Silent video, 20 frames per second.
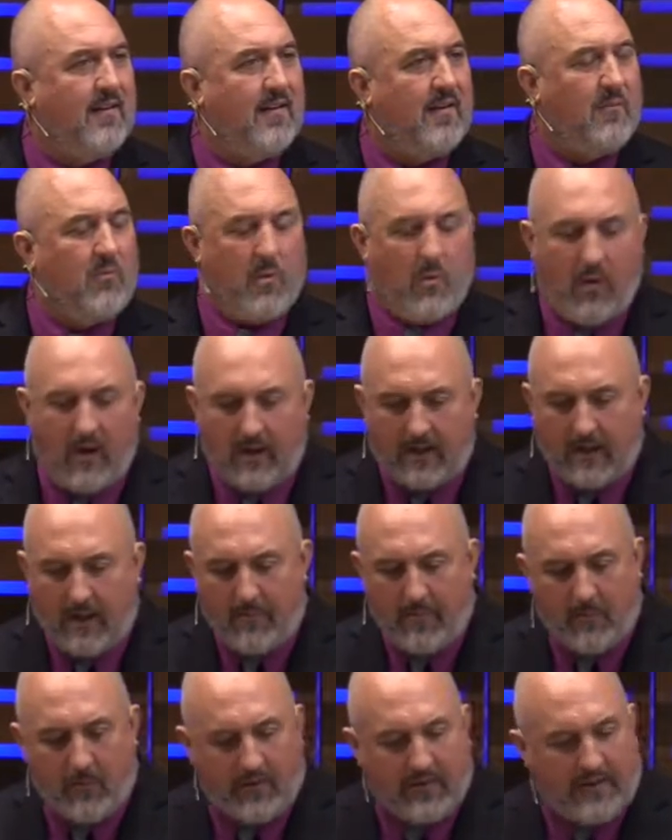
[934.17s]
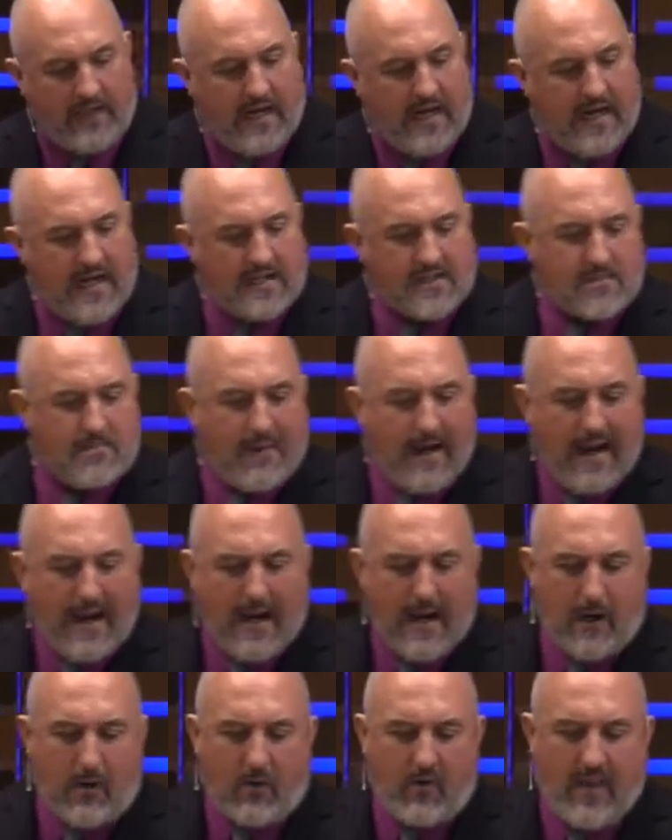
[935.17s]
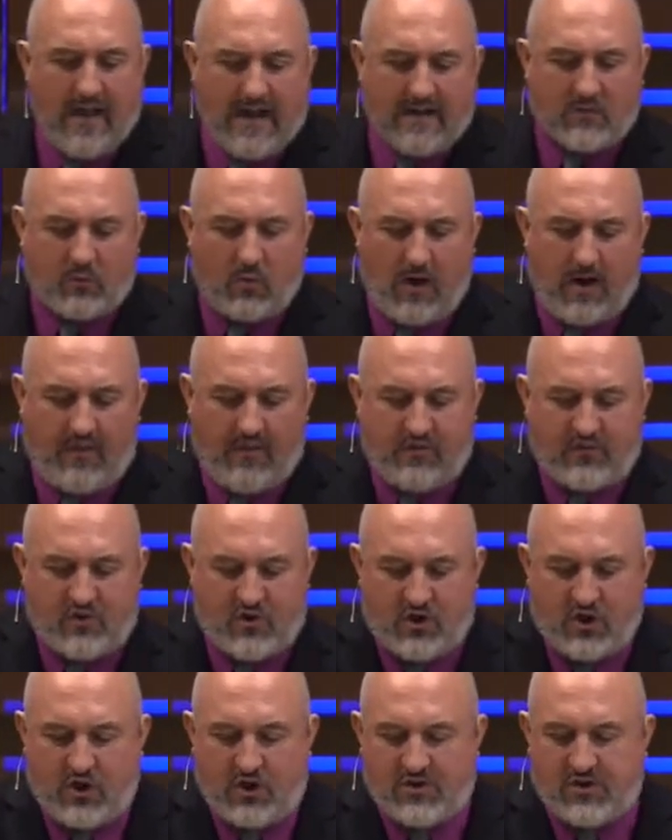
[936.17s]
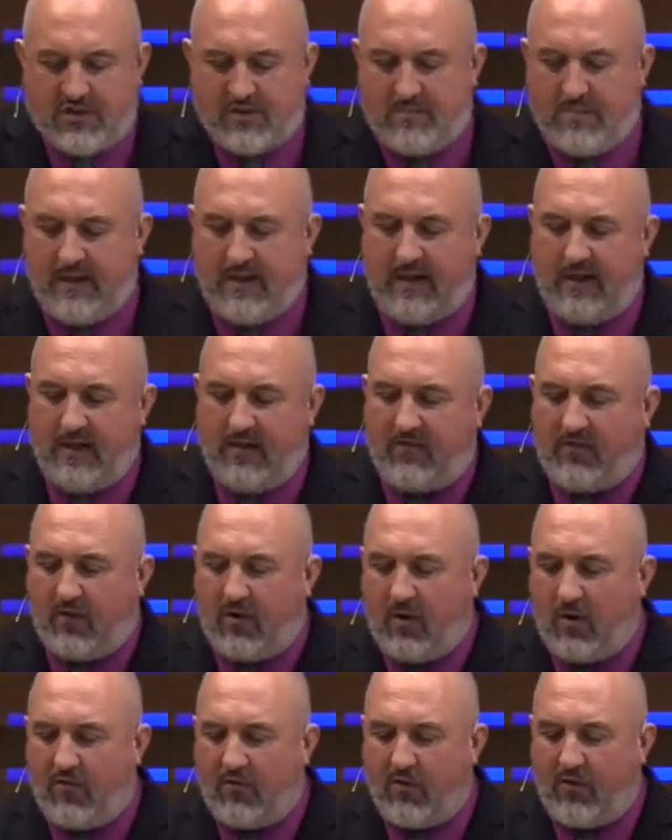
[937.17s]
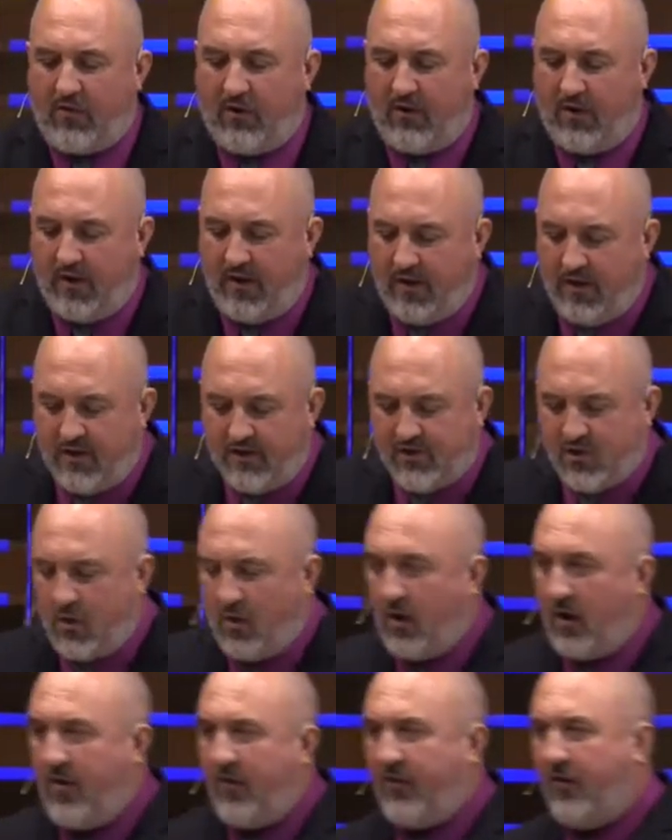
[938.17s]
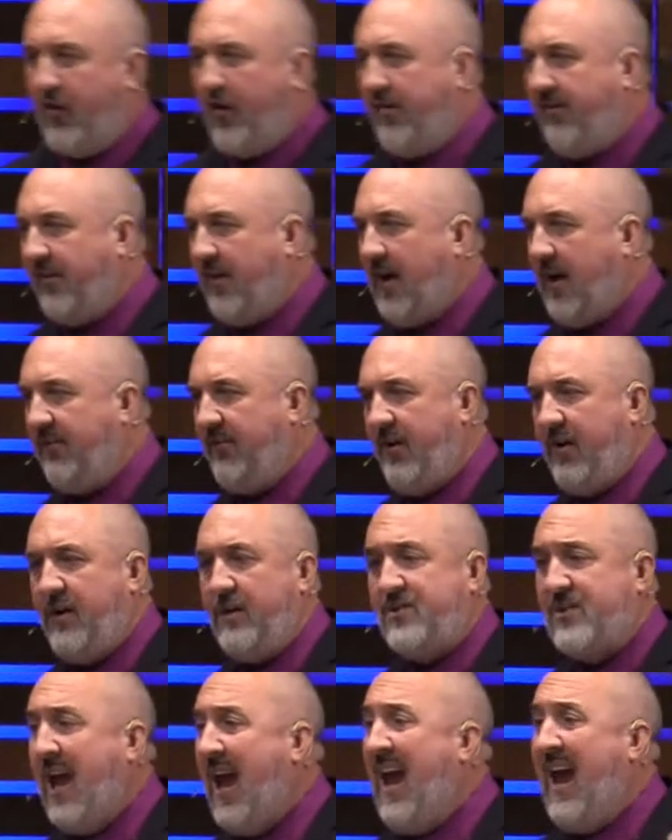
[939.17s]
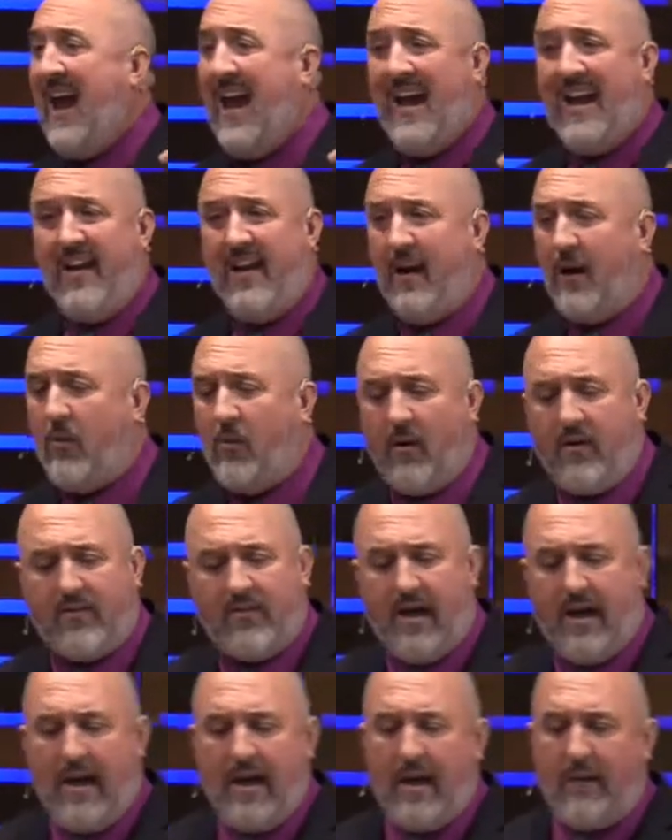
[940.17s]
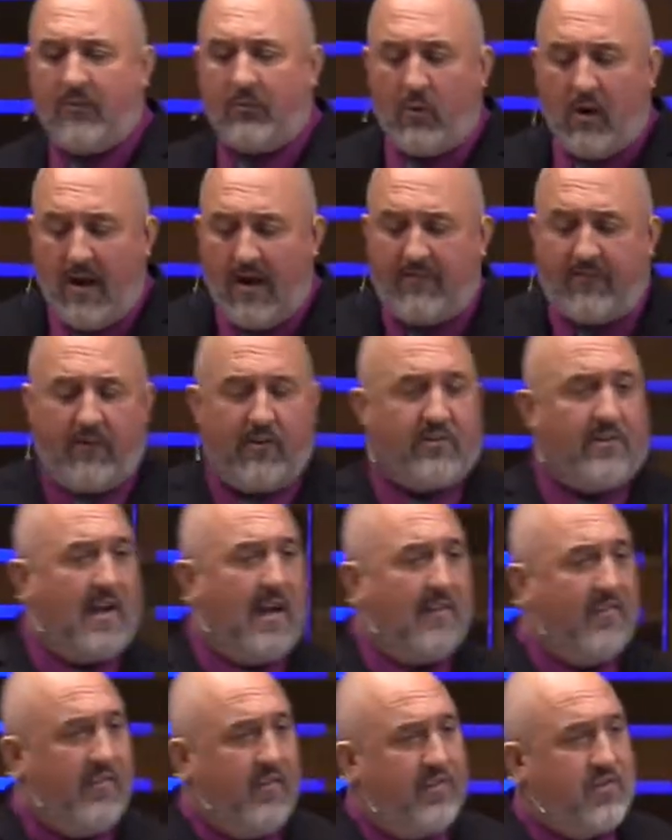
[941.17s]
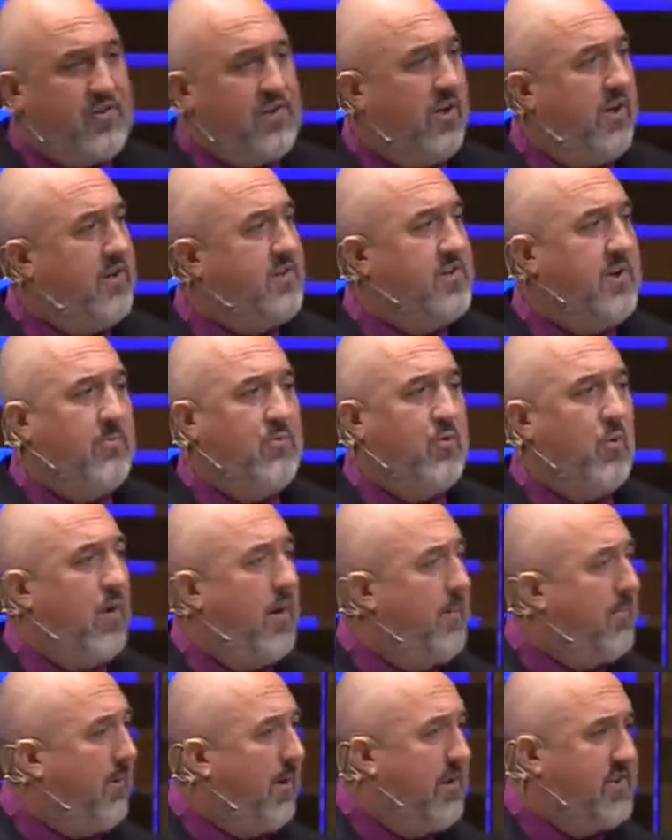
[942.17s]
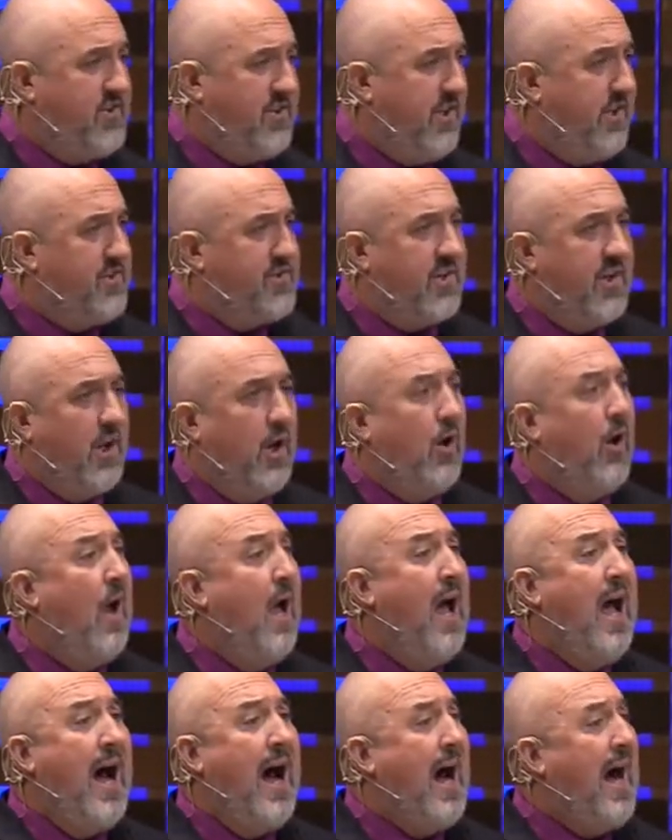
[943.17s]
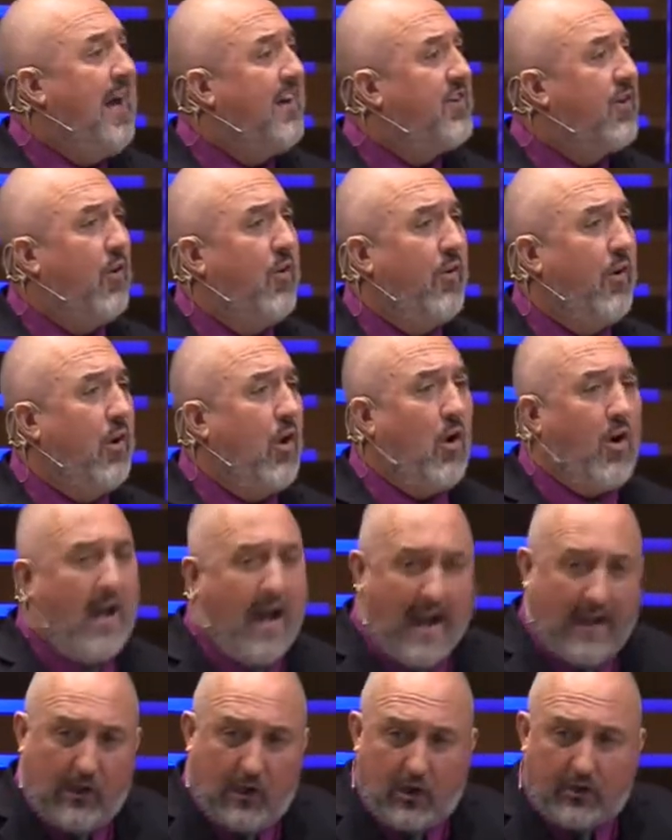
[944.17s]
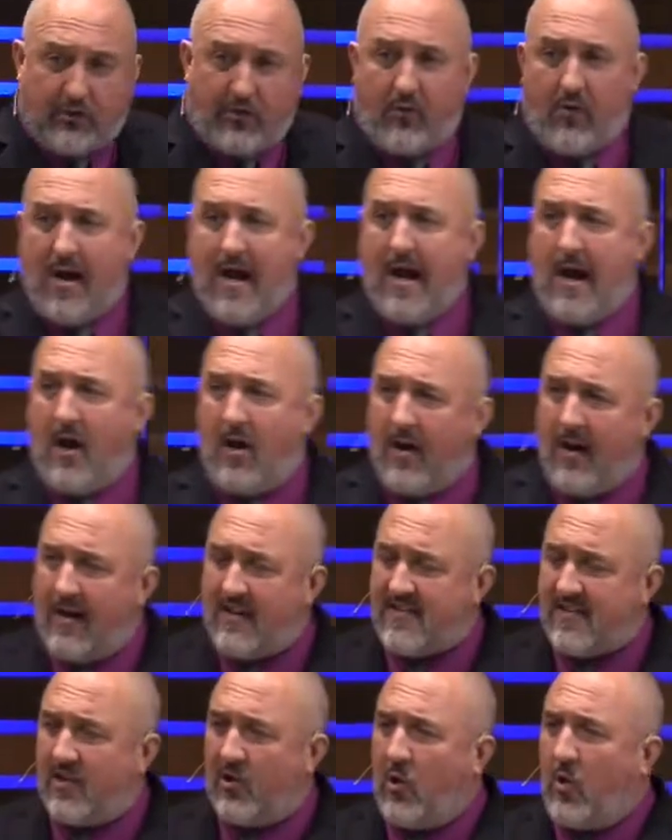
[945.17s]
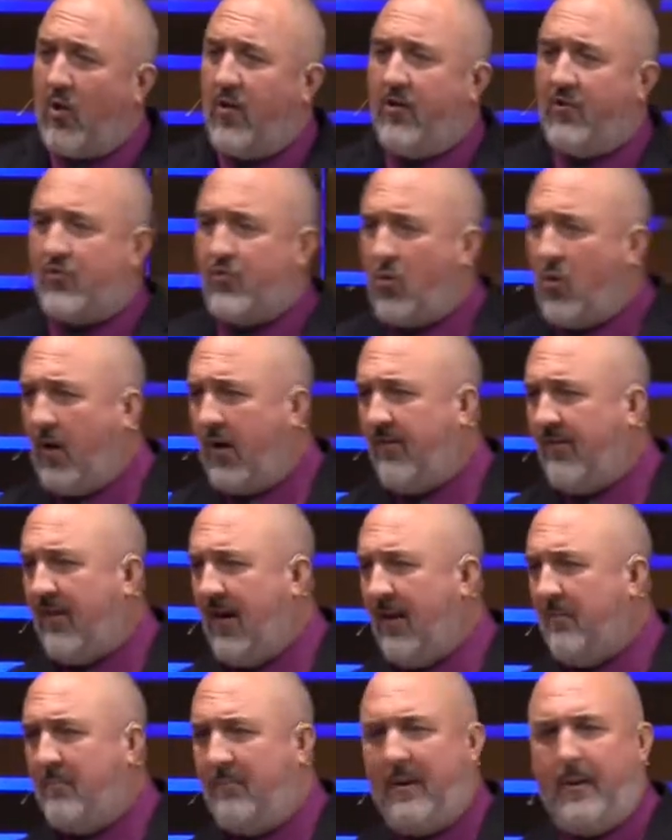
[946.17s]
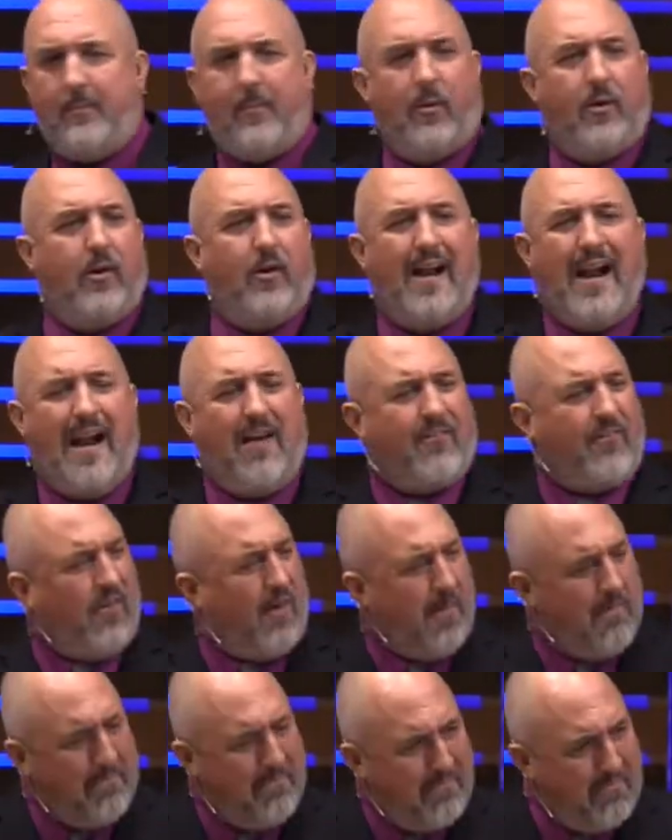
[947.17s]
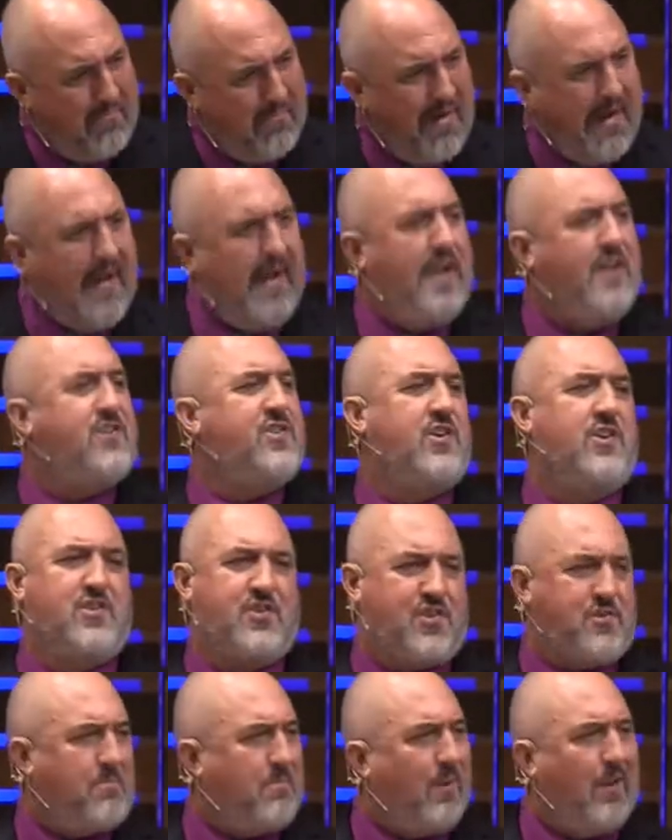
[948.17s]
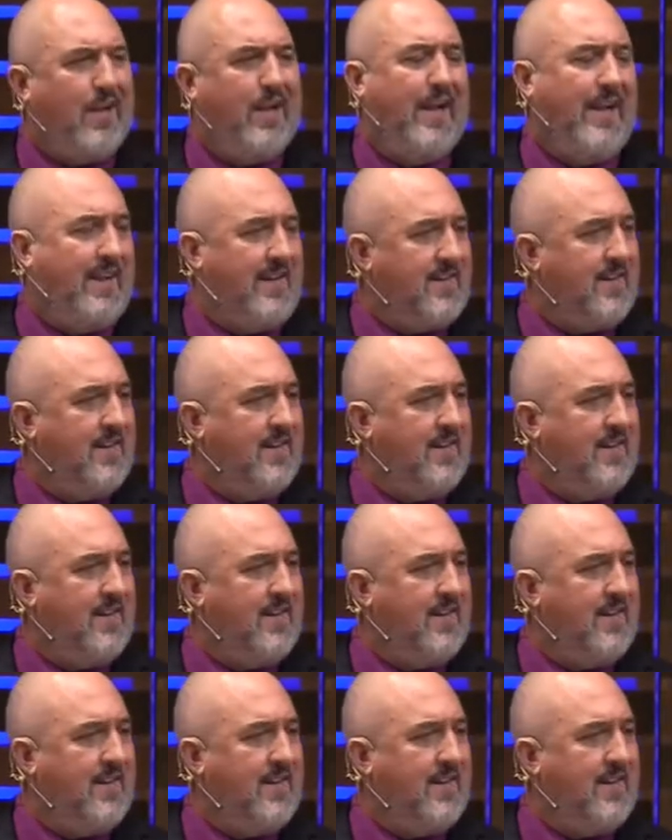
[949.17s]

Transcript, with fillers: We want to come in with God's power. That's why this church has been here for over 30 years, going on 35 years. And there were times when I first got to this church some 20 plus years ago, I told the Lord, I looked around and I said, Lord, there's 25 people here after a major split.